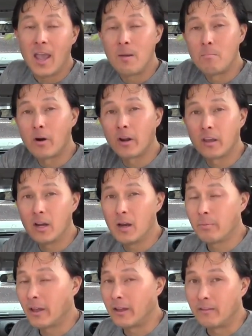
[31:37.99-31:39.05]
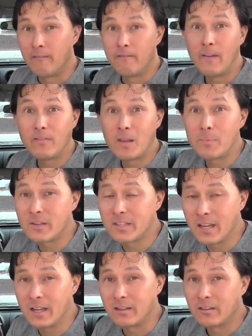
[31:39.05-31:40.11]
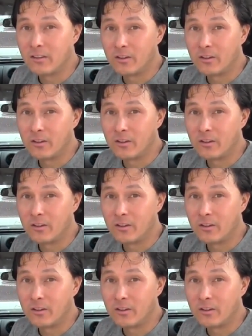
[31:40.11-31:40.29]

and mark it up like fifty percent?